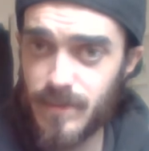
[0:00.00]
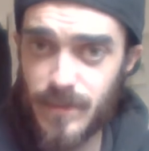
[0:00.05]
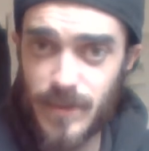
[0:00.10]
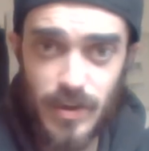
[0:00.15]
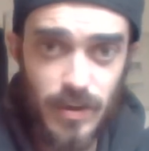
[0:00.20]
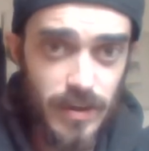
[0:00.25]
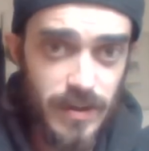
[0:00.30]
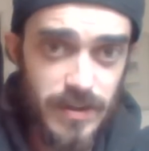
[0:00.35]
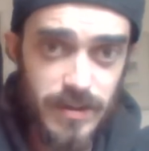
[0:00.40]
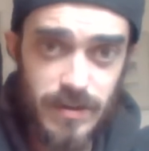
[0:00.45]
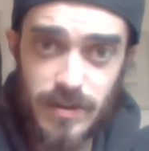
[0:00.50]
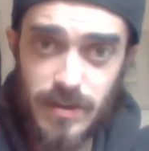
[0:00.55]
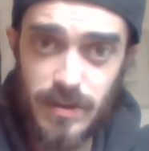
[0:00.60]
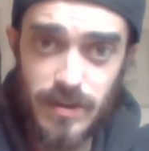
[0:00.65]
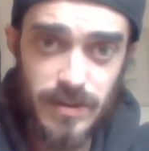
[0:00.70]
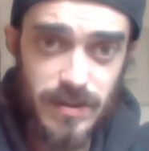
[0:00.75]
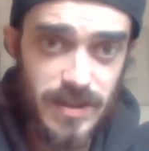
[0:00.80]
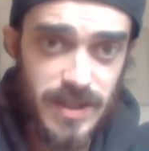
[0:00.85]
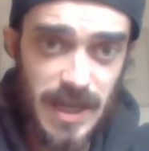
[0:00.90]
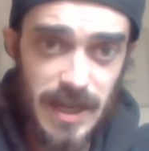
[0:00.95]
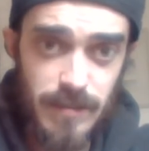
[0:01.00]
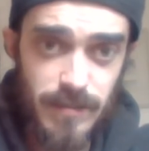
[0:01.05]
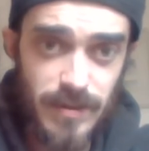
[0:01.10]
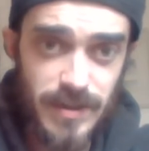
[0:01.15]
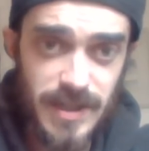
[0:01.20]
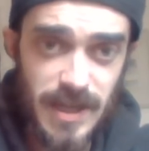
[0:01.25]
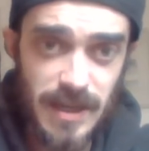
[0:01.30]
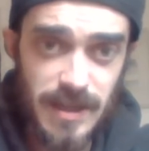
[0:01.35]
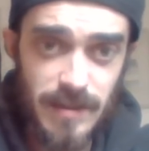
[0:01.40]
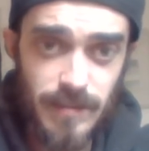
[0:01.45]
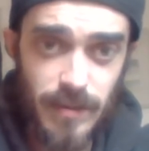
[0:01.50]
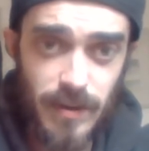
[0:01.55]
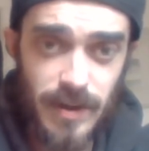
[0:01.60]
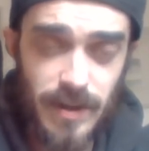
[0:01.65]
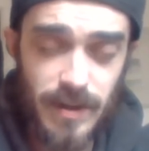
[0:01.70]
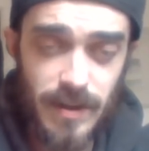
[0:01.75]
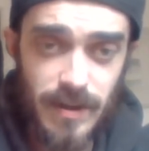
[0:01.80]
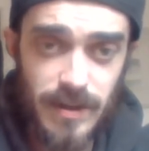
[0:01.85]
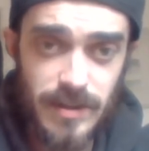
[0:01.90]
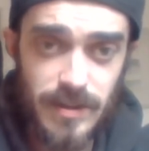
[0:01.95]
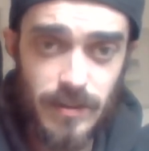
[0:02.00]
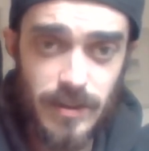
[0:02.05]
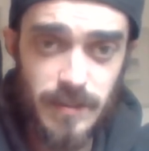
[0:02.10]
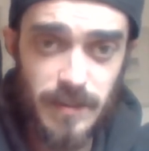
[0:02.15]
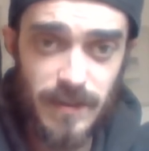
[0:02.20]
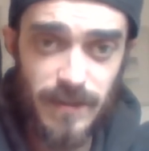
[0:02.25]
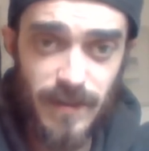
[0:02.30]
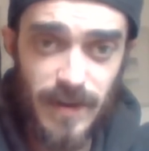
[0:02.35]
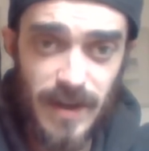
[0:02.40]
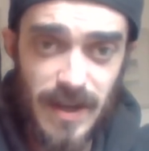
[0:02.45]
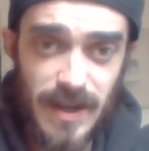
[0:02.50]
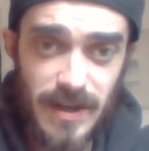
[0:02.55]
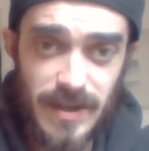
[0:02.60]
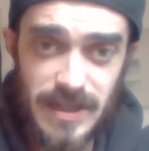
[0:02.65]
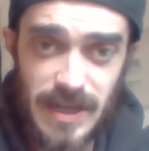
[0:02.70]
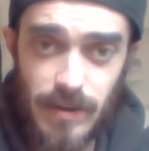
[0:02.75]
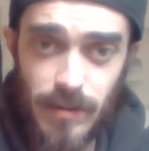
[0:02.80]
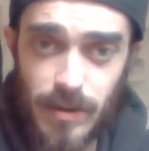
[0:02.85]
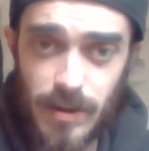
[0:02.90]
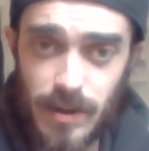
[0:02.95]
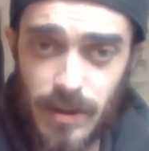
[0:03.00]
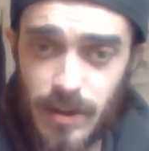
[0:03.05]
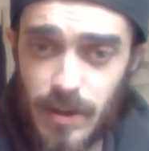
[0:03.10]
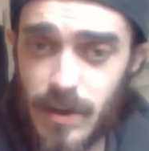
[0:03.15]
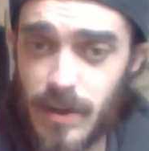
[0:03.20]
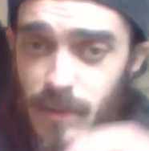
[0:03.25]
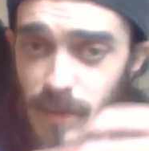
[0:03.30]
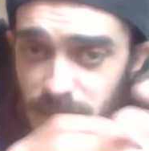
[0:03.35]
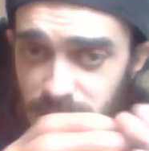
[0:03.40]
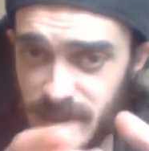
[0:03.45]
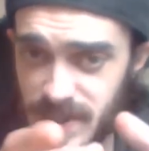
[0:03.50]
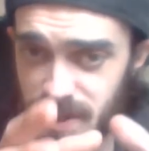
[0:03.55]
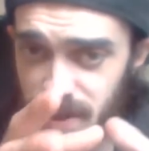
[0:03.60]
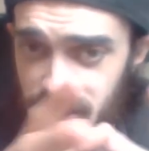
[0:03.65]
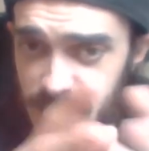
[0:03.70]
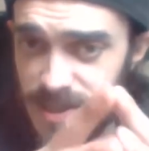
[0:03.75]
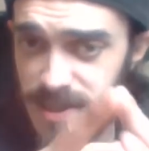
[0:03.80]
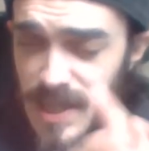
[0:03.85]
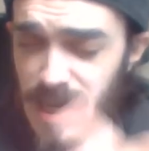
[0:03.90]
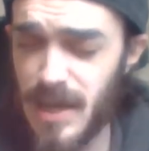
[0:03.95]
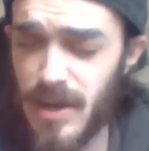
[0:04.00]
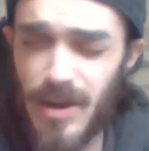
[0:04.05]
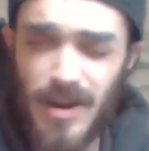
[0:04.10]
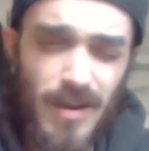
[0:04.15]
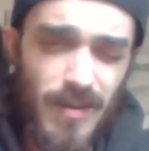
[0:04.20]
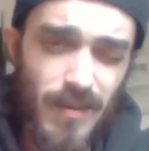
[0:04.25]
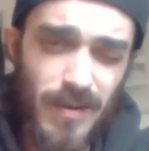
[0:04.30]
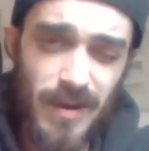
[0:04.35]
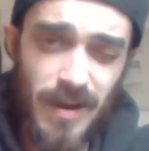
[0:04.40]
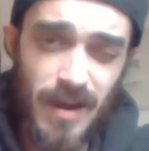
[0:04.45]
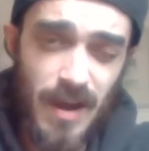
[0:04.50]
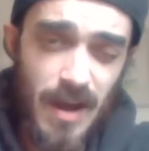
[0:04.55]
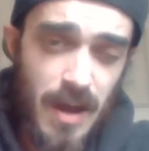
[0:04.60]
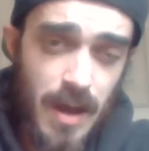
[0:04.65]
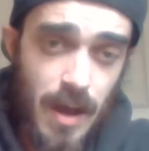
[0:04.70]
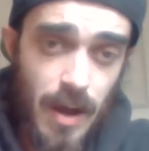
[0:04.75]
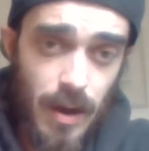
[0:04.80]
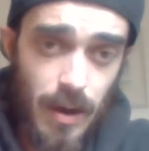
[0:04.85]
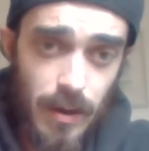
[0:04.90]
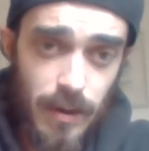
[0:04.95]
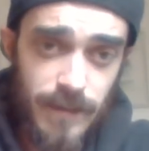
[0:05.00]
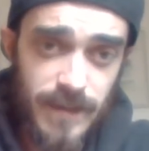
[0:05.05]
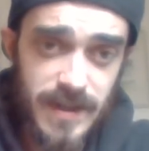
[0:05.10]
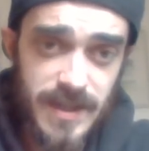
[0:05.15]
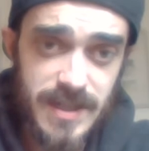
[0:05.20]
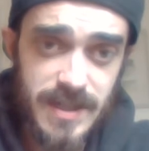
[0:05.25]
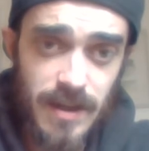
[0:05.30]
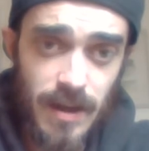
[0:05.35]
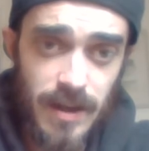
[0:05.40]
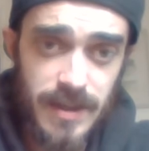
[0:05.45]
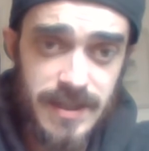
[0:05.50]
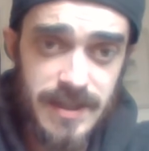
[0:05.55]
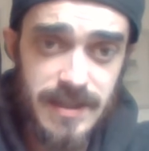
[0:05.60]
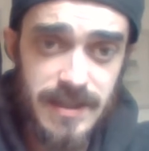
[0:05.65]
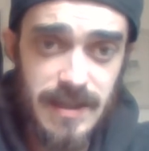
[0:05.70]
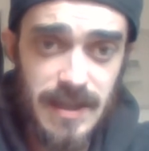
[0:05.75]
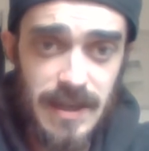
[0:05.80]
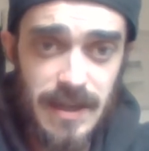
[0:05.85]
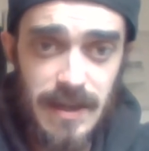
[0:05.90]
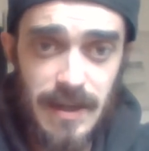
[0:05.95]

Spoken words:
Good team put together by George McPhee and Gerard Gallant. We'll discuss that. And I don't want to over discuss